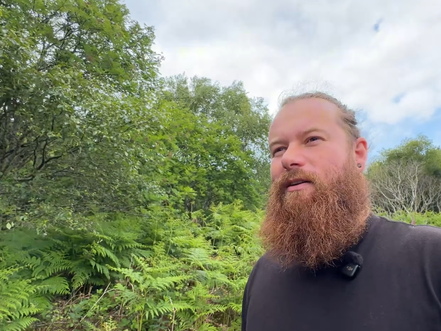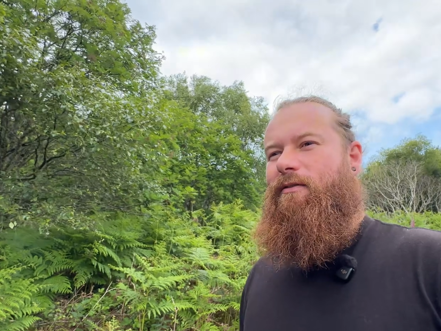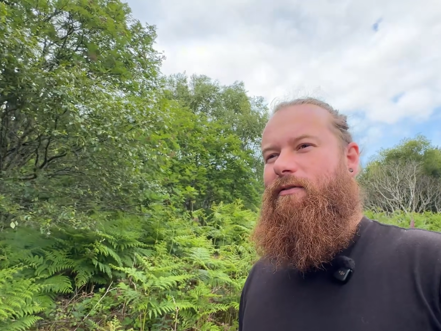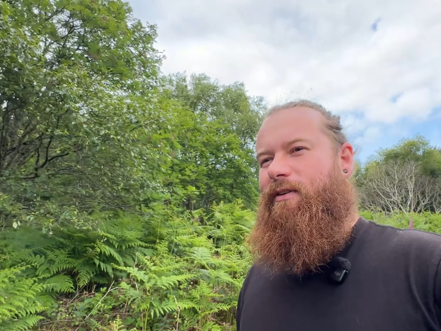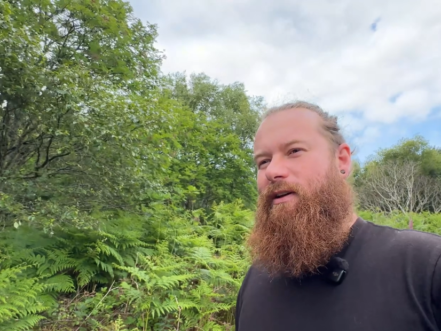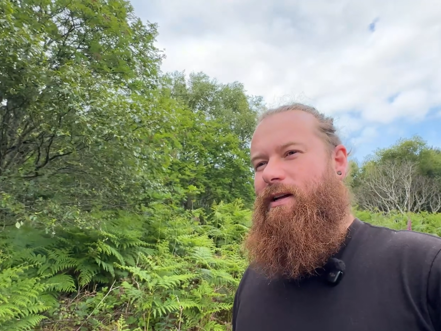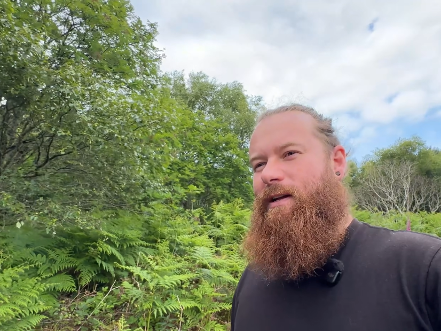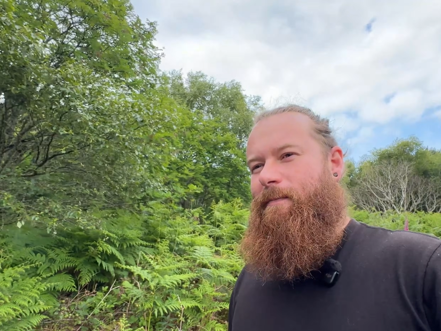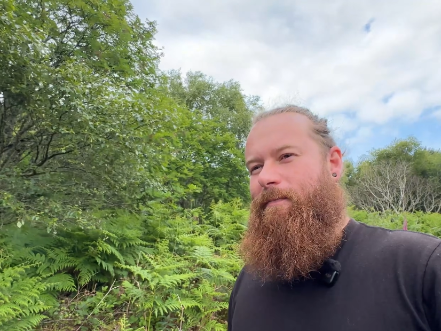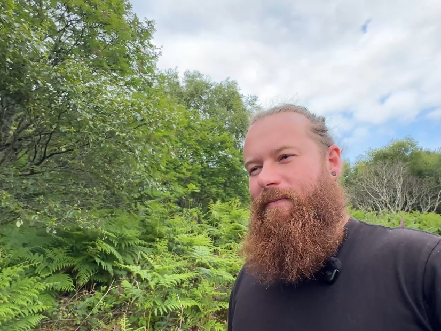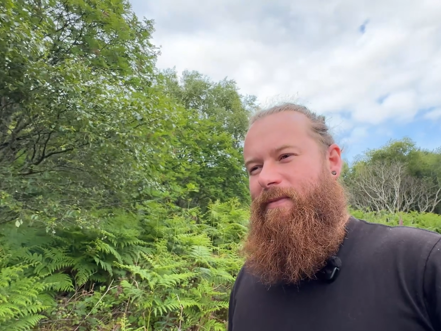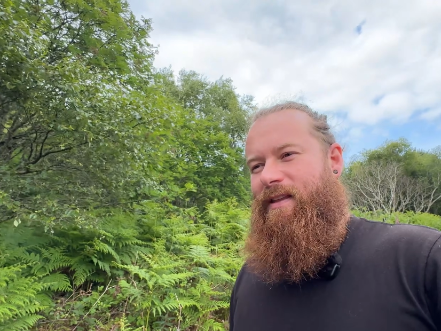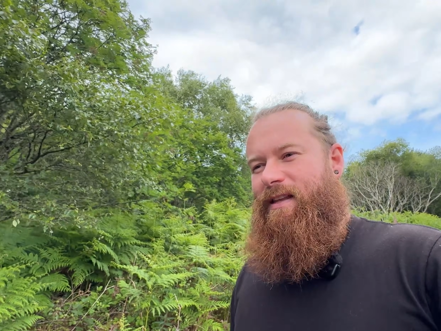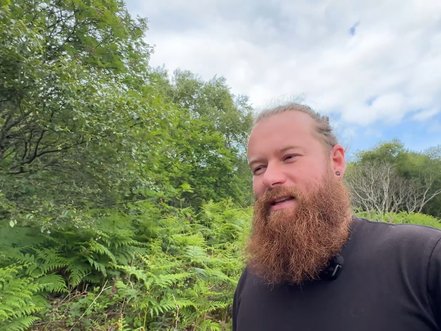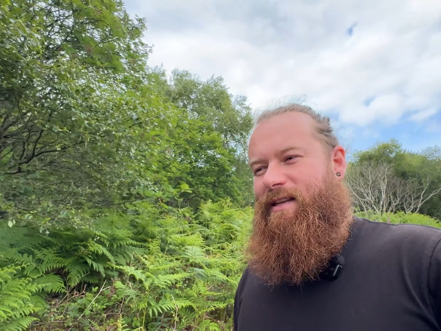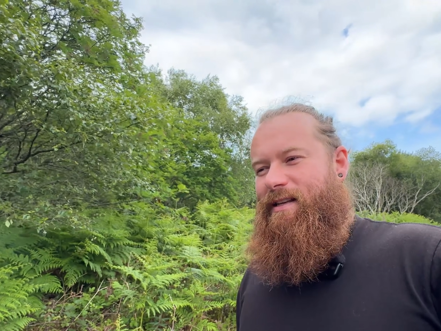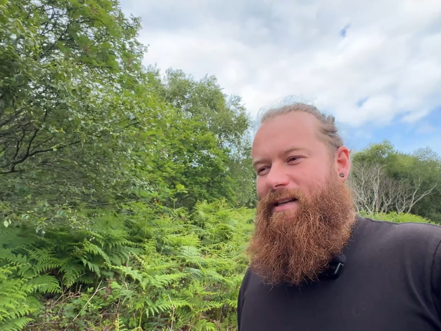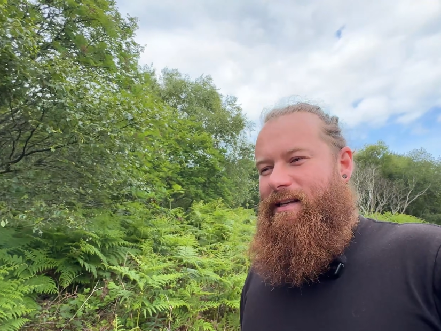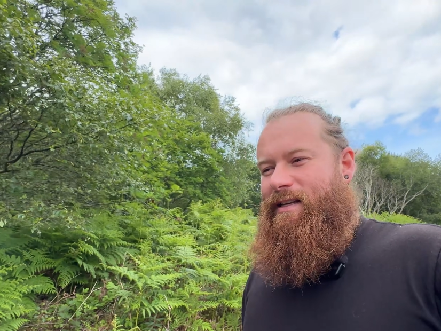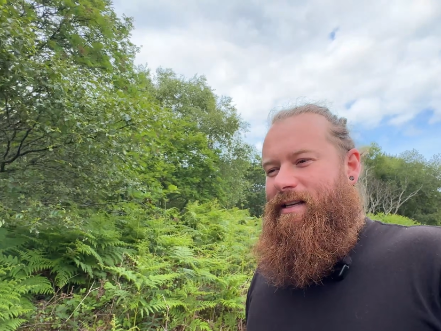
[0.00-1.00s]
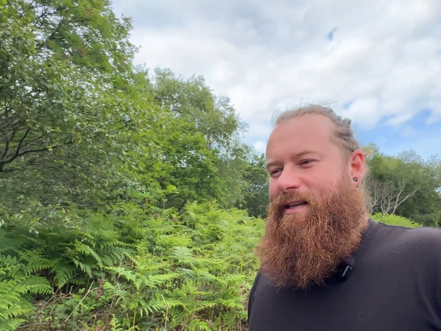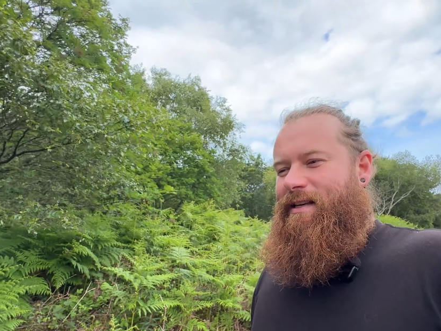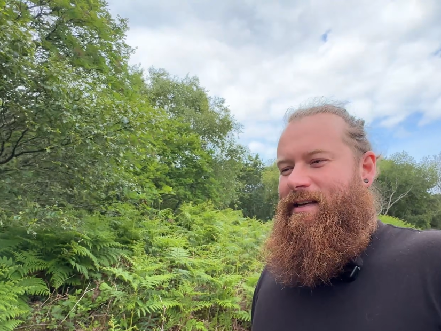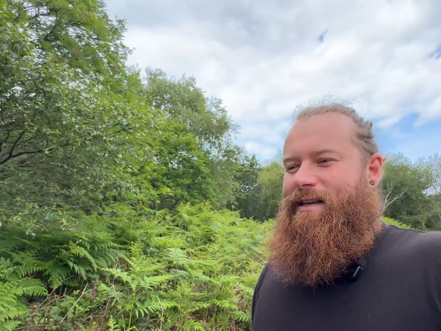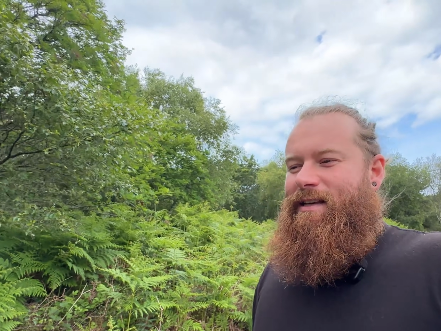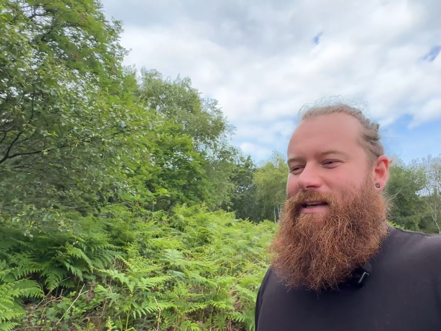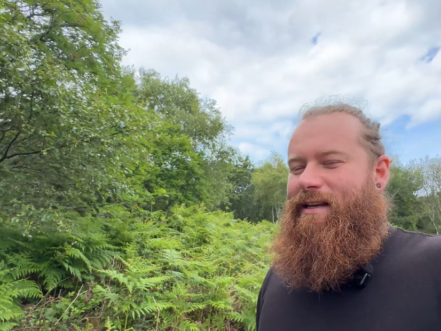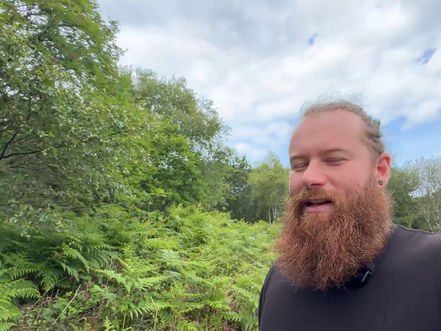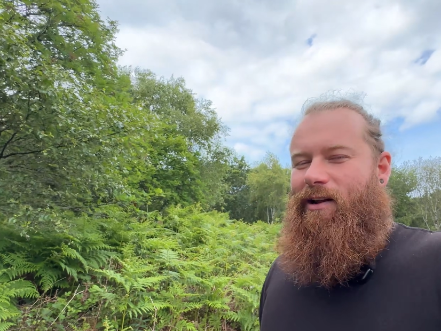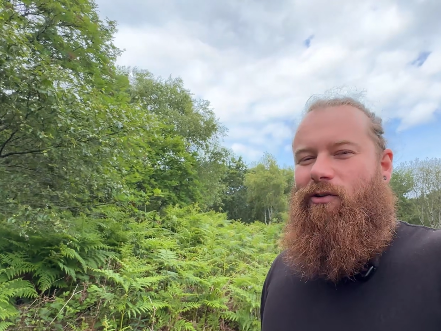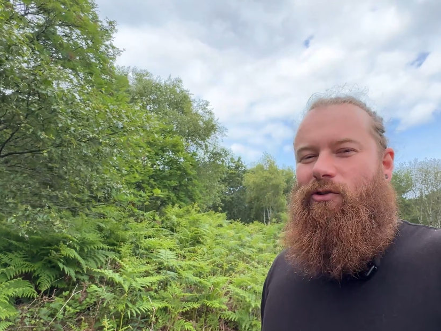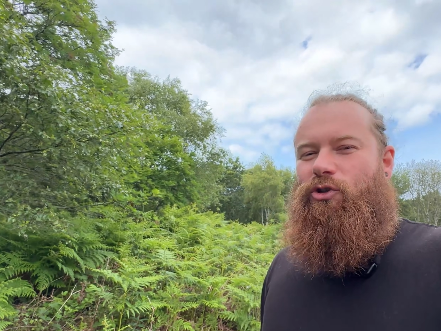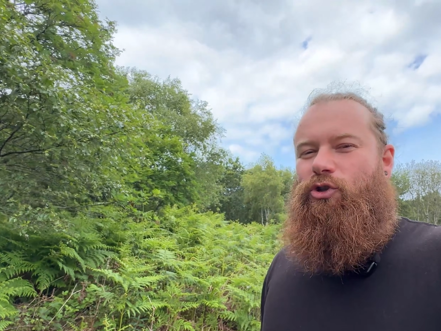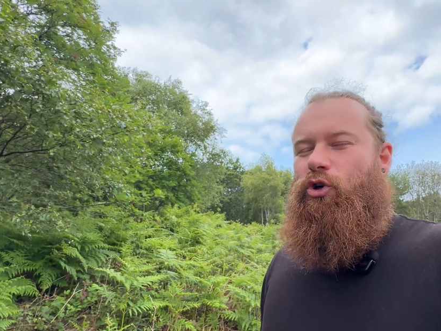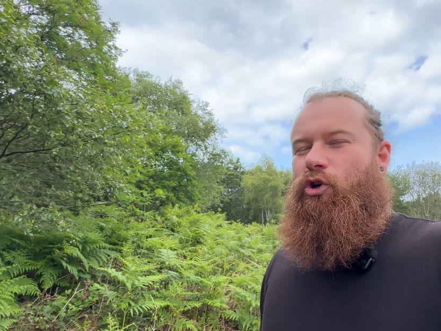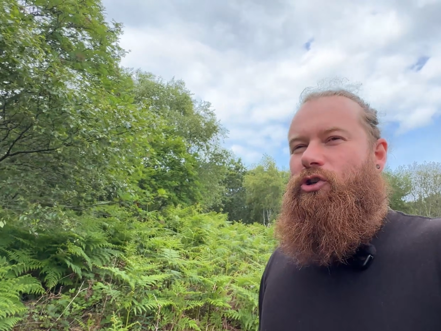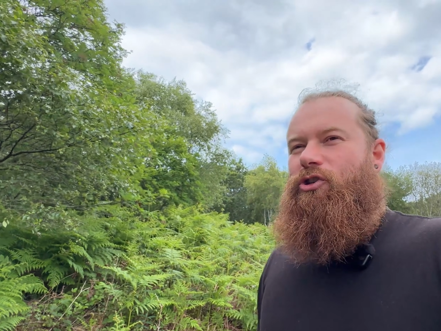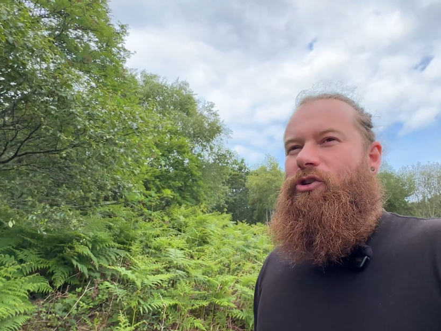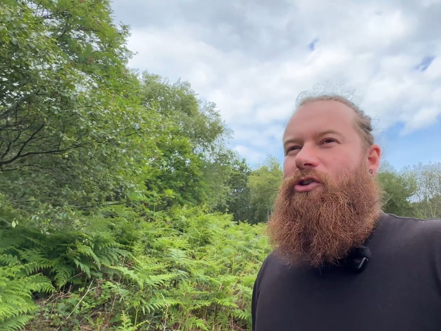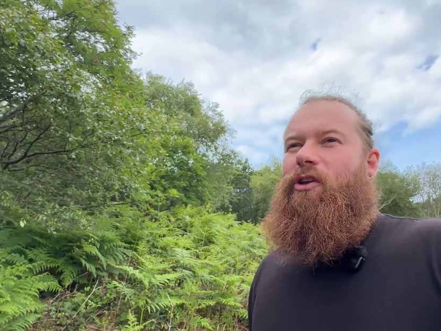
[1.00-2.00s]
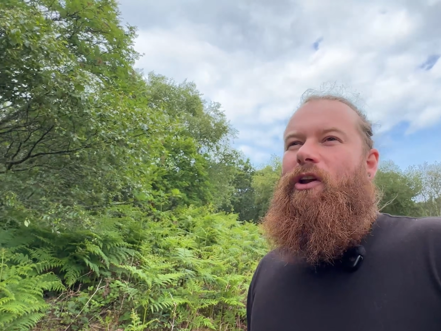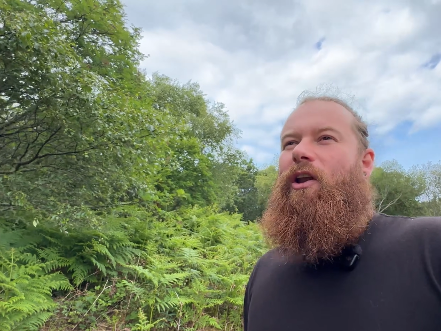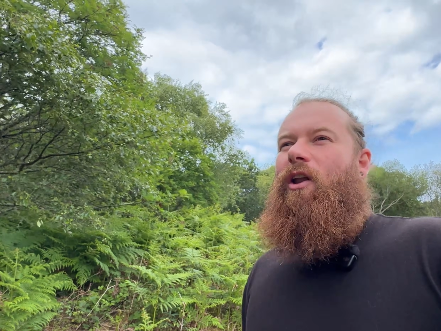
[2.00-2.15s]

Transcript: of, you know, took to the